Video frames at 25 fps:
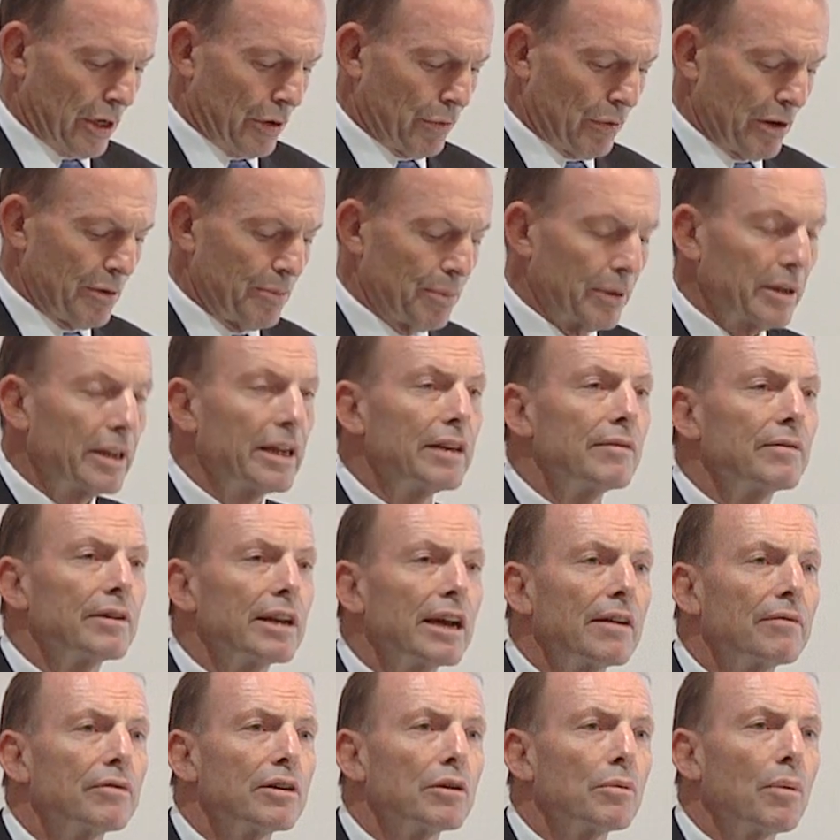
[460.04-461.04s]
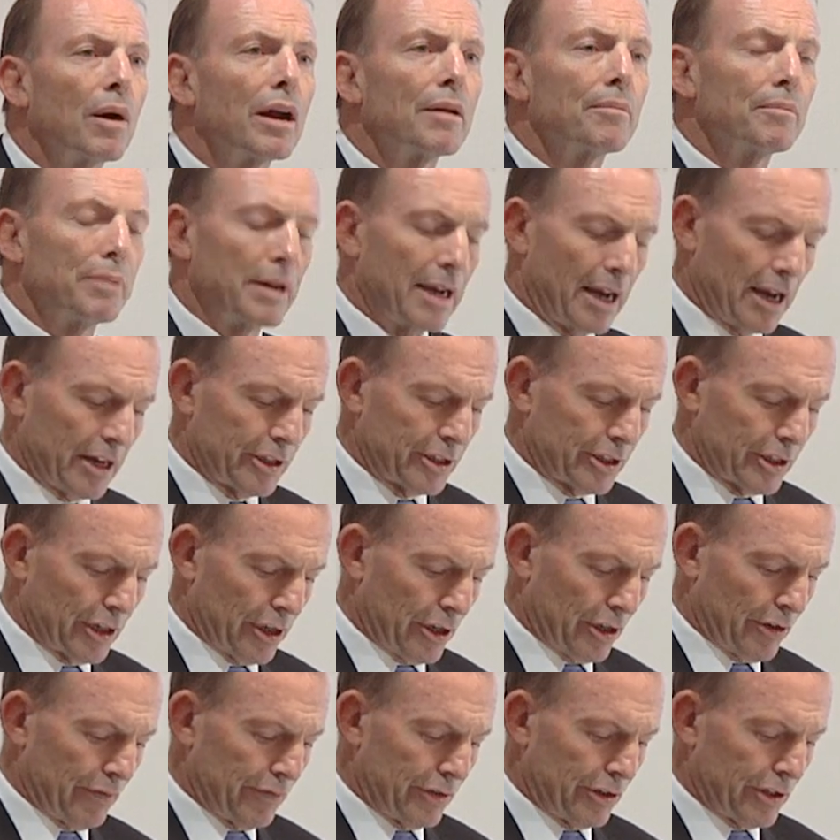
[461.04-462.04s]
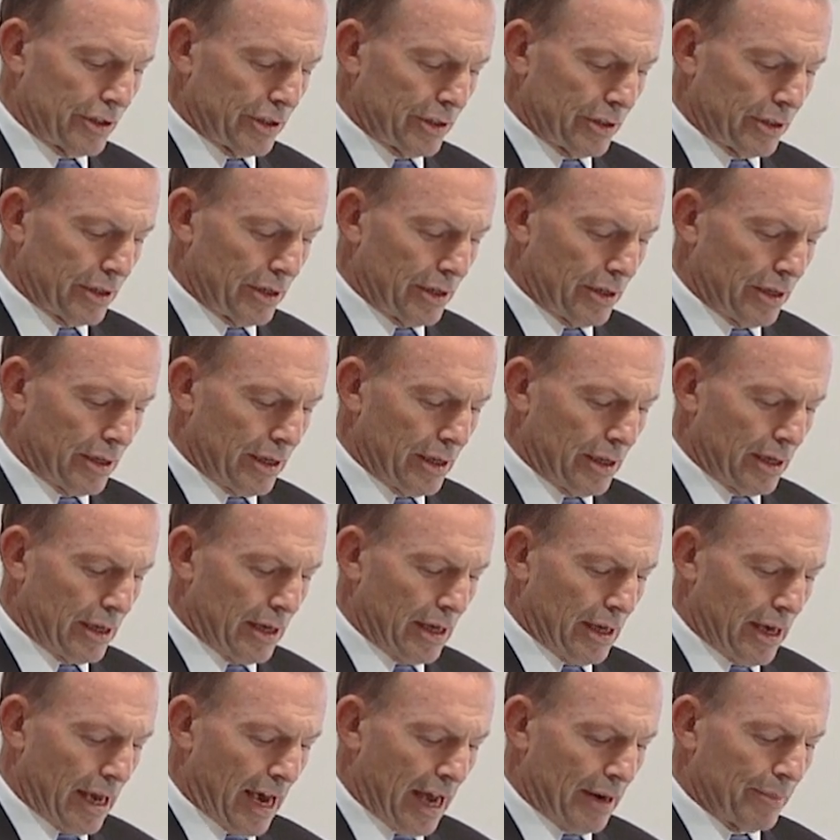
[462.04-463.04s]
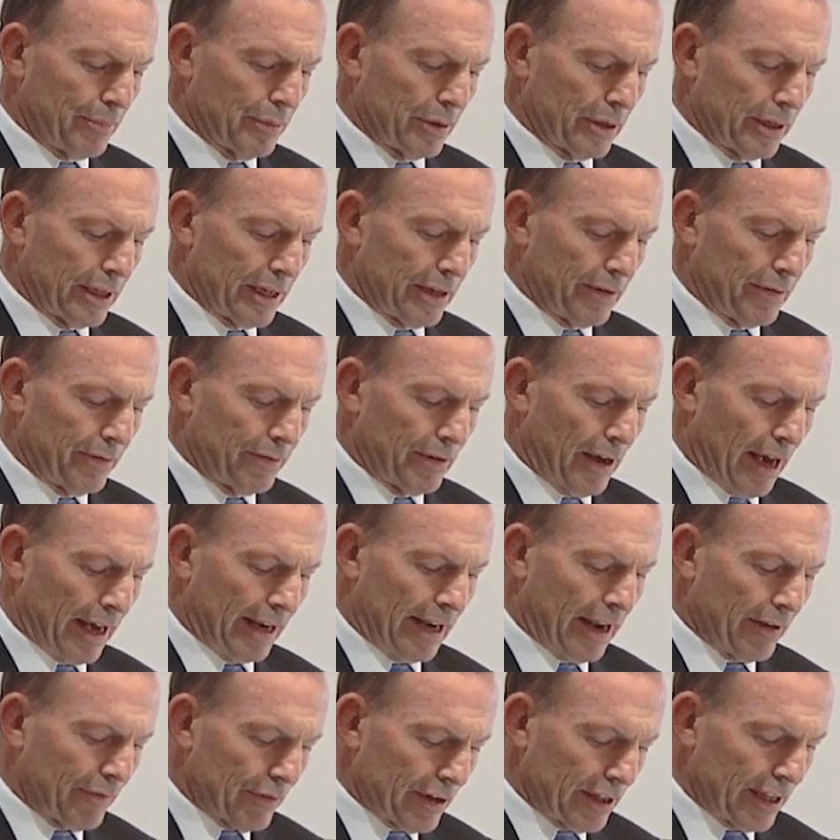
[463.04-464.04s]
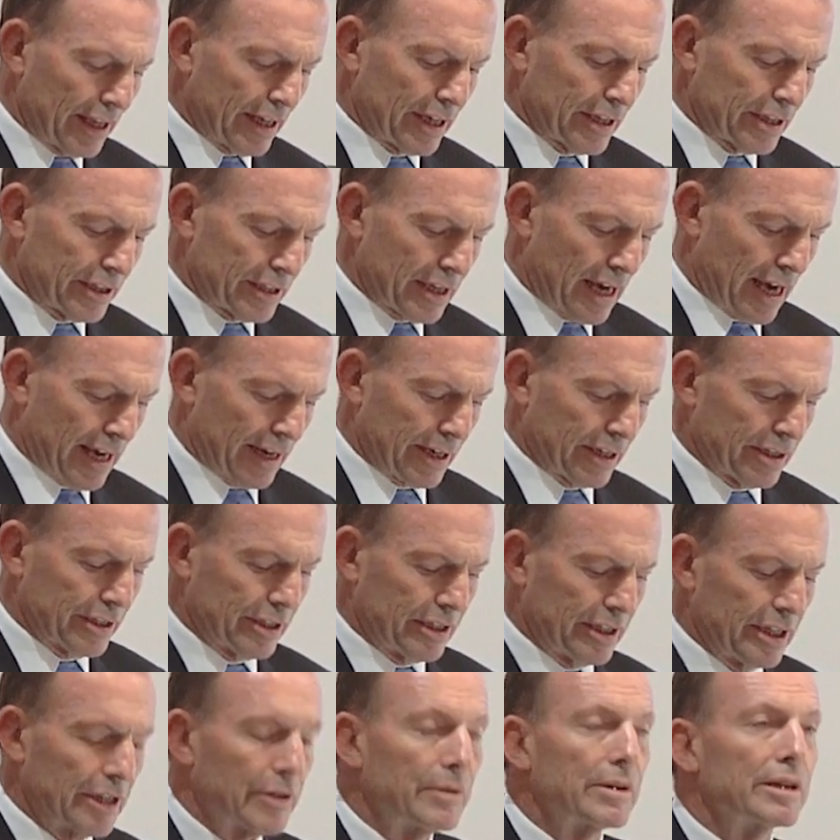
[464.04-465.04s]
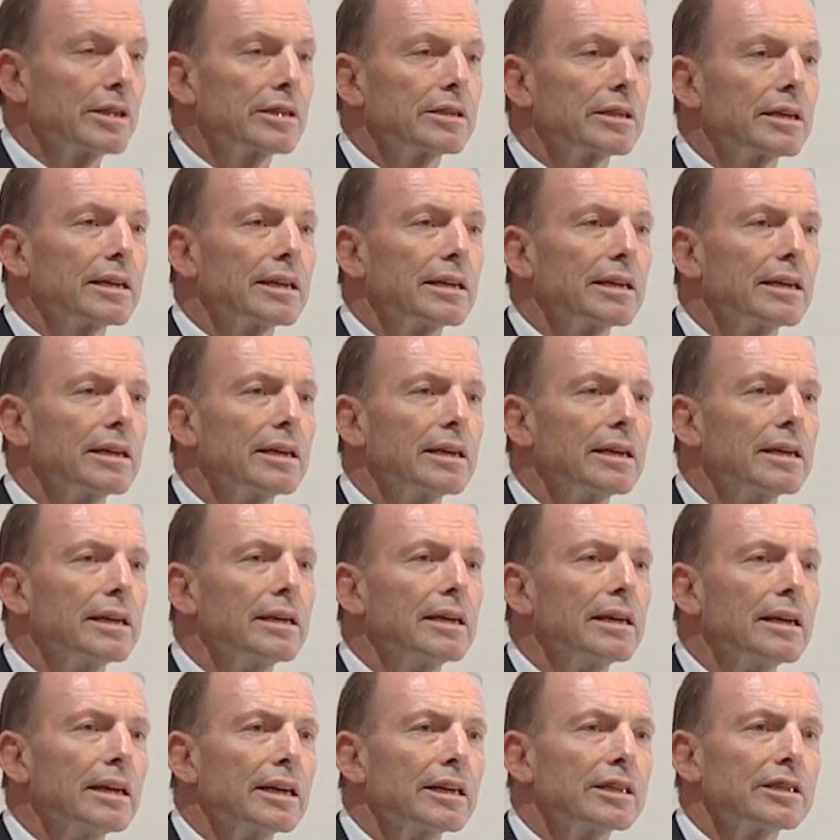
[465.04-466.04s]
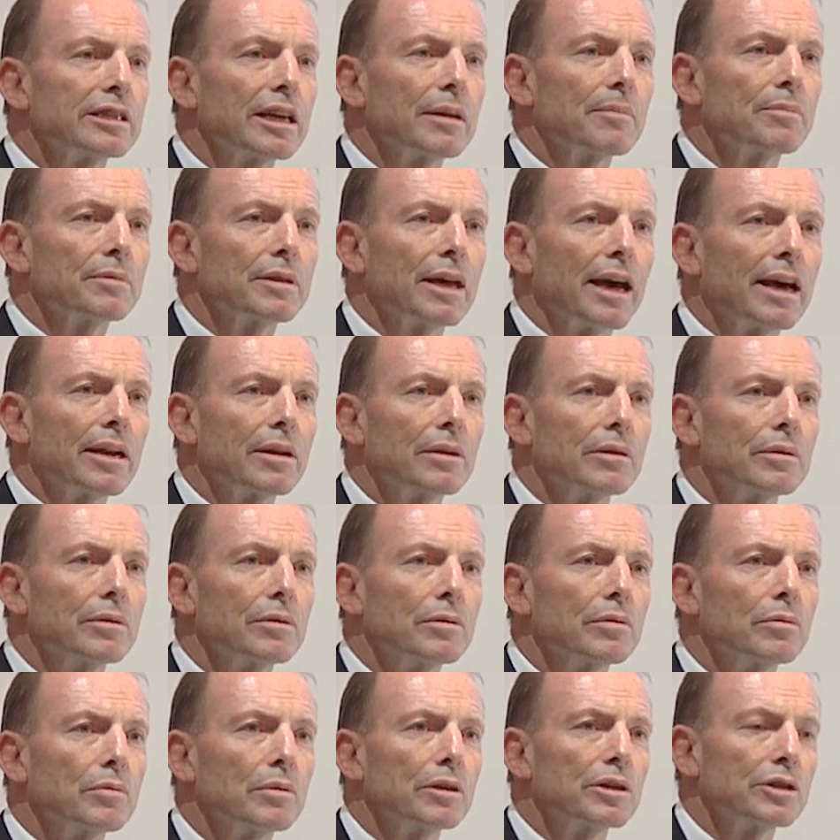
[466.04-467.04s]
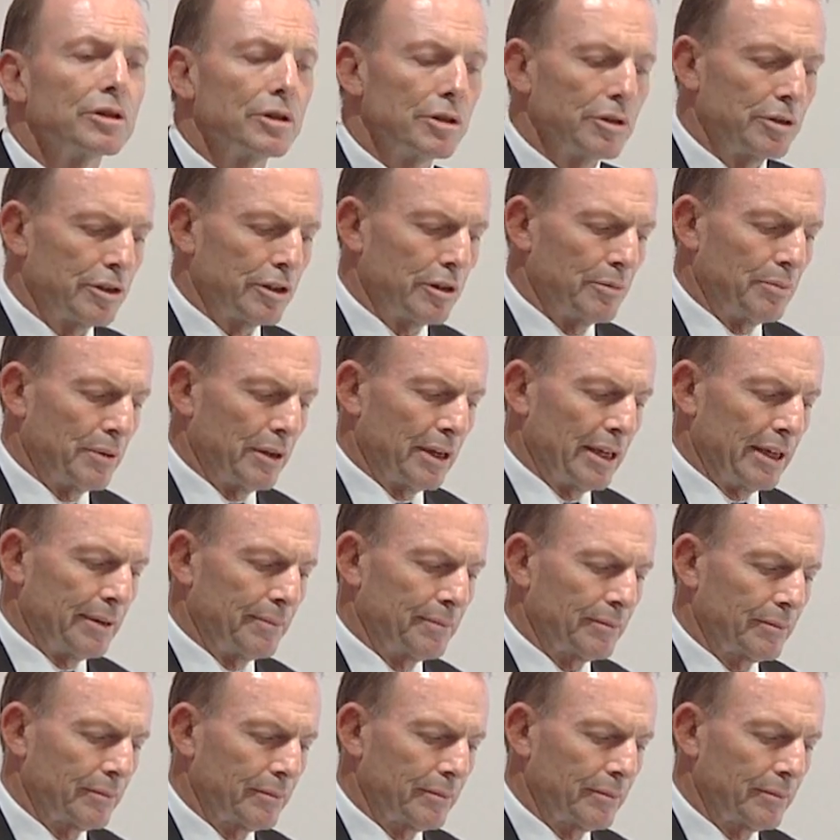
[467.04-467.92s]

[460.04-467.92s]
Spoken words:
We believe in everyone but ourselves and everything is taken seriously except that which used to be.